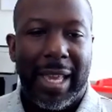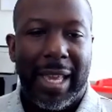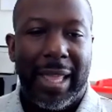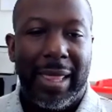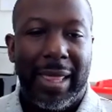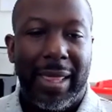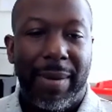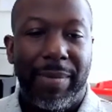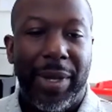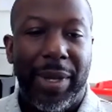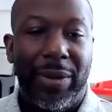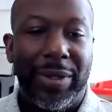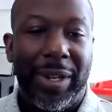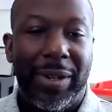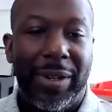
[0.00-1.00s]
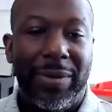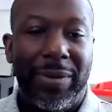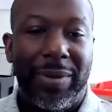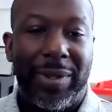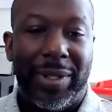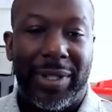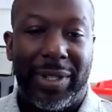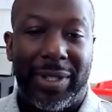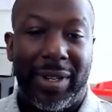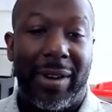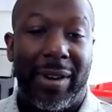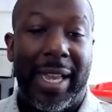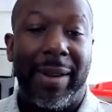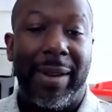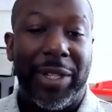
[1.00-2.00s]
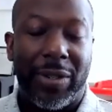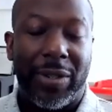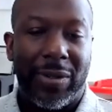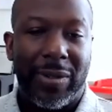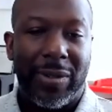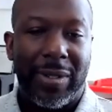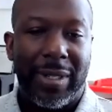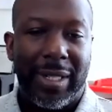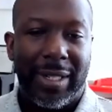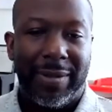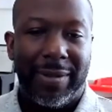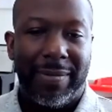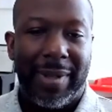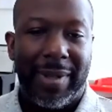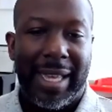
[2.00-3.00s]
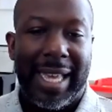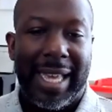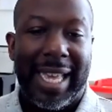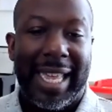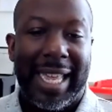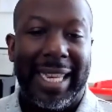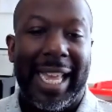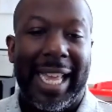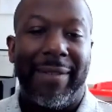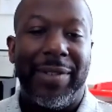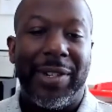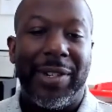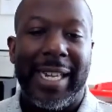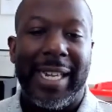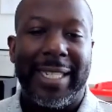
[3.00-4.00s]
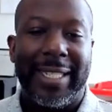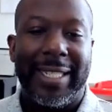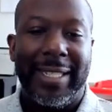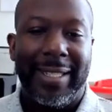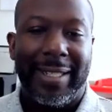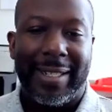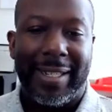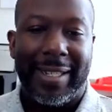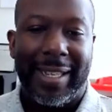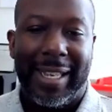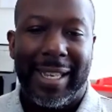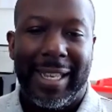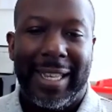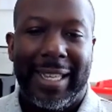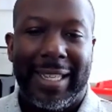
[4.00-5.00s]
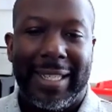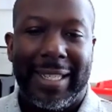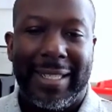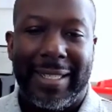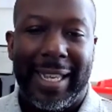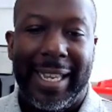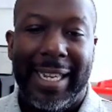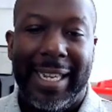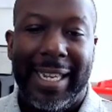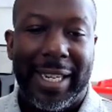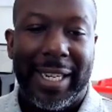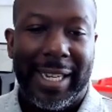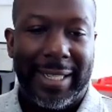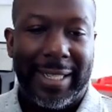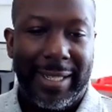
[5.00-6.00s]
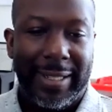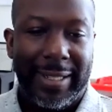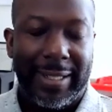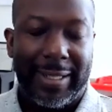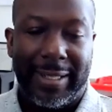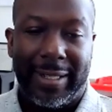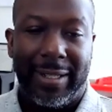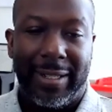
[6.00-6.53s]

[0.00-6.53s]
The middle notes are cannabis accord, lavender essence, sage essence.